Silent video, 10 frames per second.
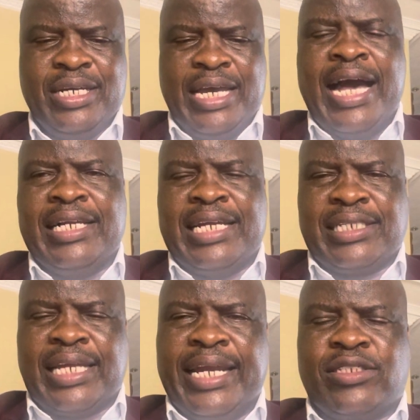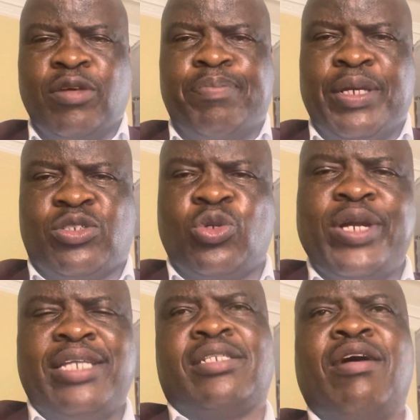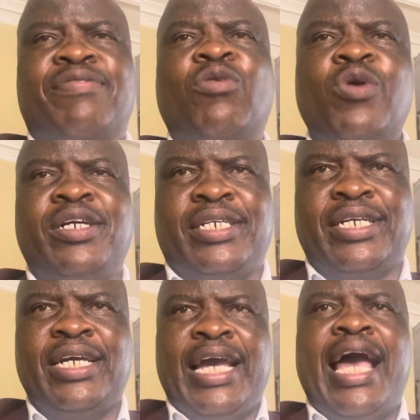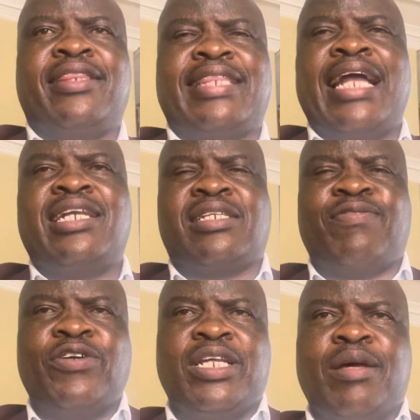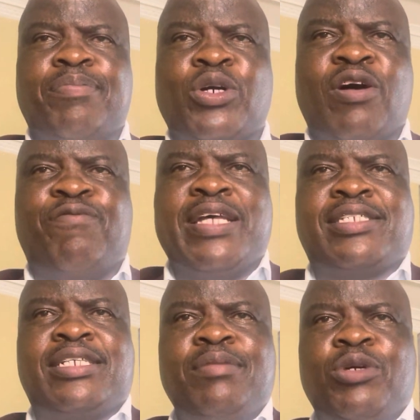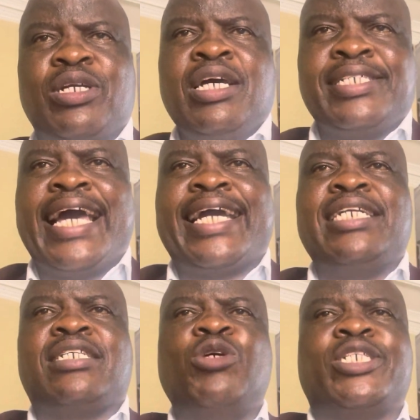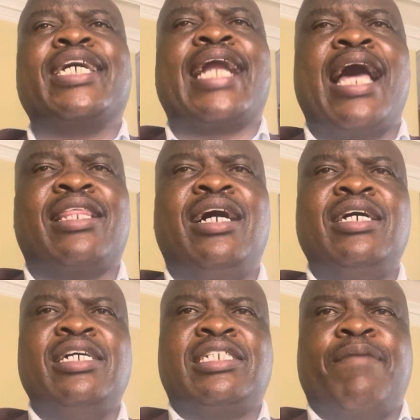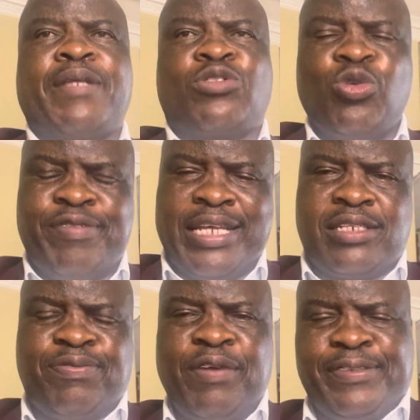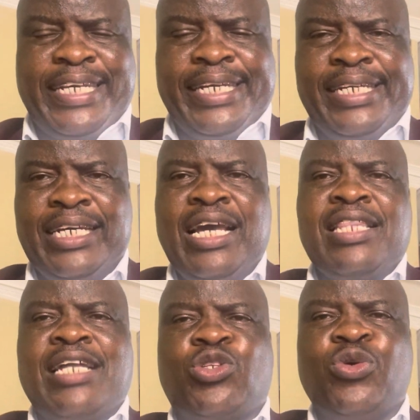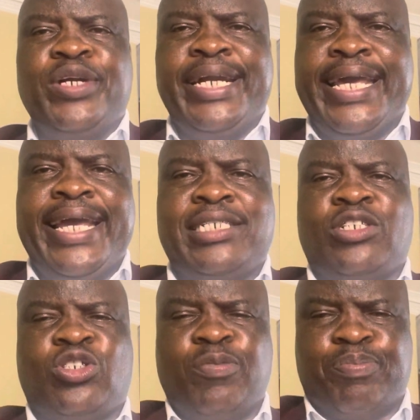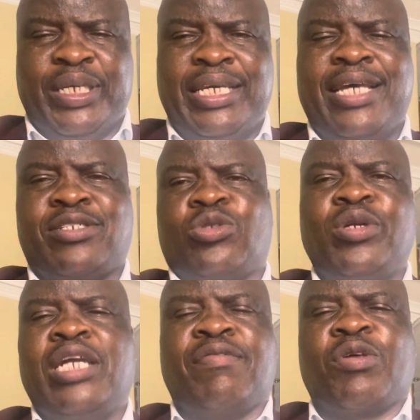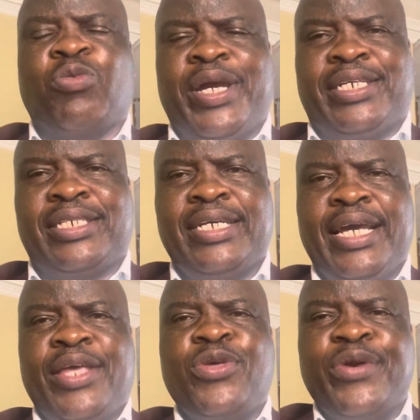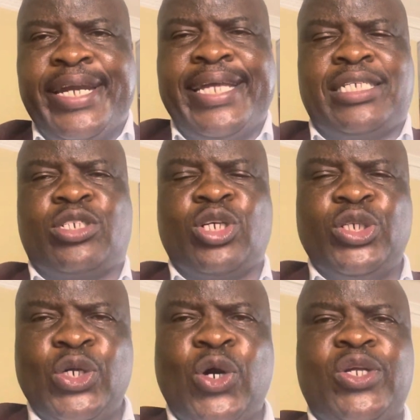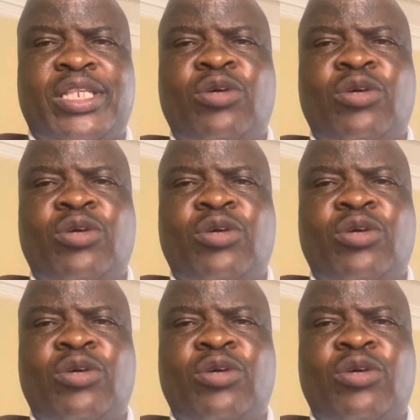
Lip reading: Elders need to be students of the word. And that is found in the book of 2 Timothy, chapter 2, verse 15, that you need to be a student of the word. You need to know the